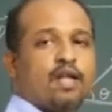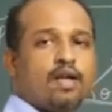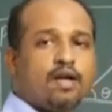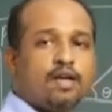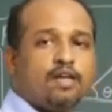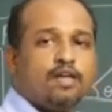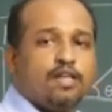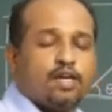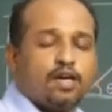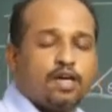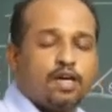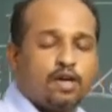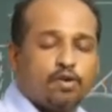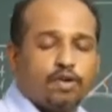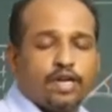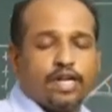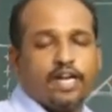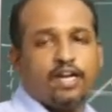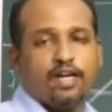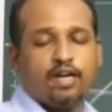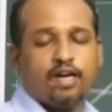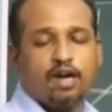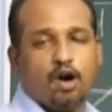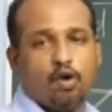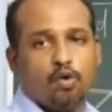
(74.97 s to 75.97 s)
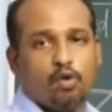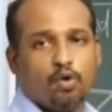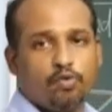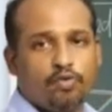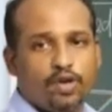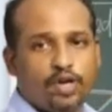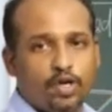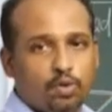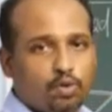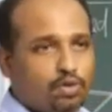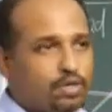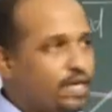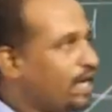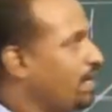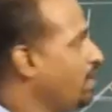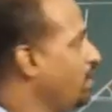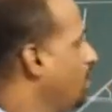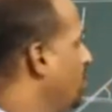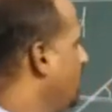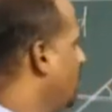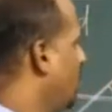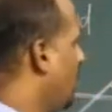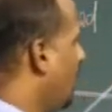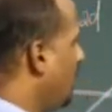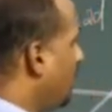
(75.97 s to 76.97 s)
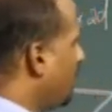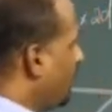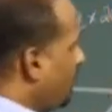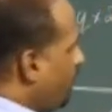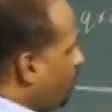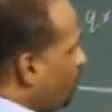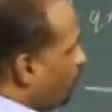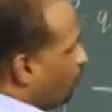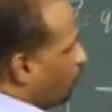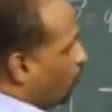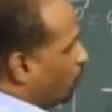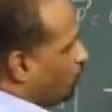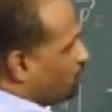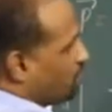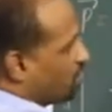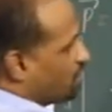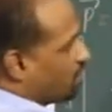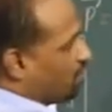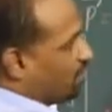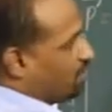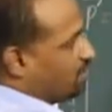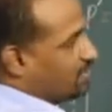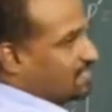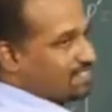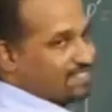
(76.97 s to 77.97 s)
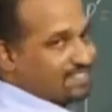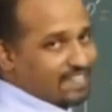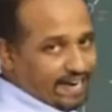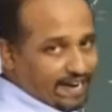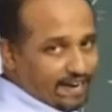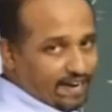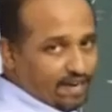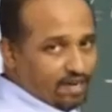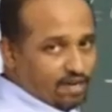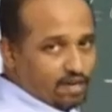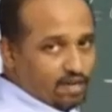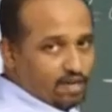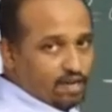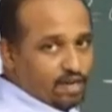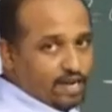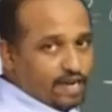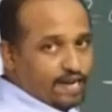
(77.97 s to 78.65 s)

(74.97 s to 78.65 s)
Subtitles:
Rotating, how do we do that? Already force is on this side.